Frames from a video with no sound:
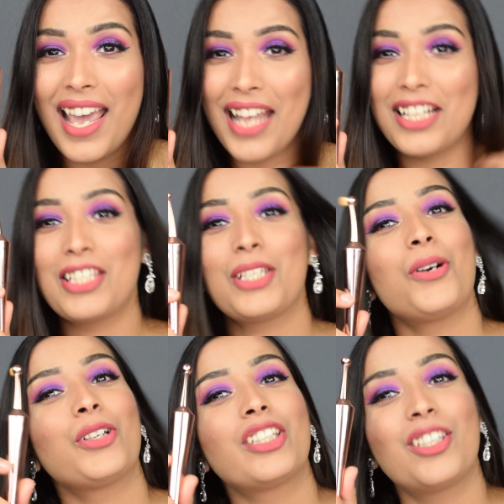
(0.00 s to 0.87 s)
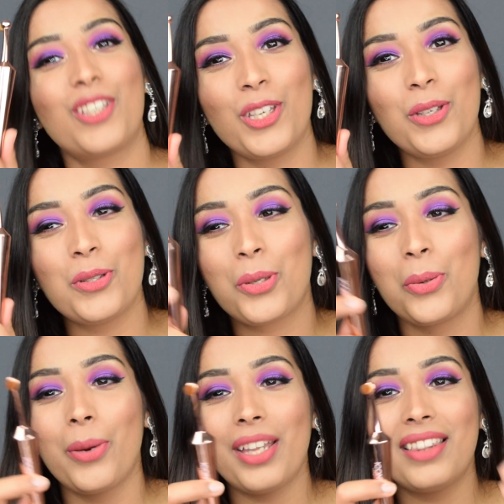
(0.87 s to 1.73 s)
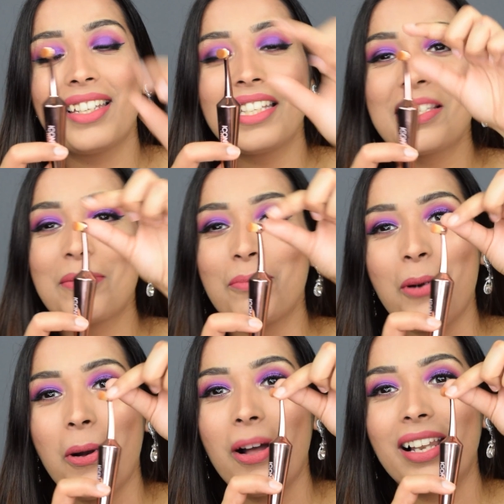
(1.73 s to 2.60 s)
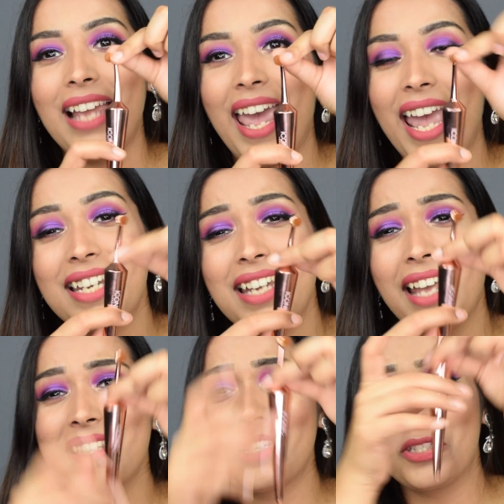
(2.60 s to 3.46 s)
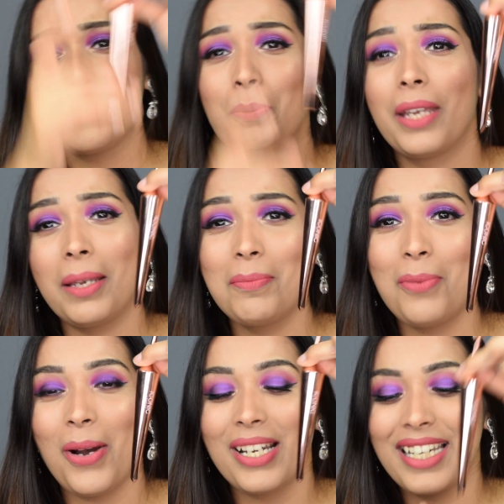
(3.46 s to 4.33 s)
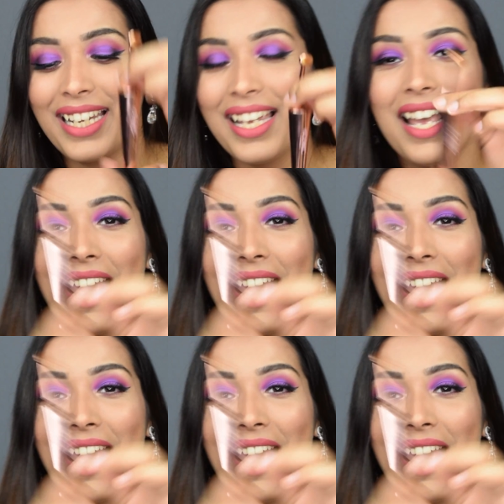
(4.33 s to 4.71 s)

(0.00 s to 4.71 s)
It's so cute with this small head and such a big body.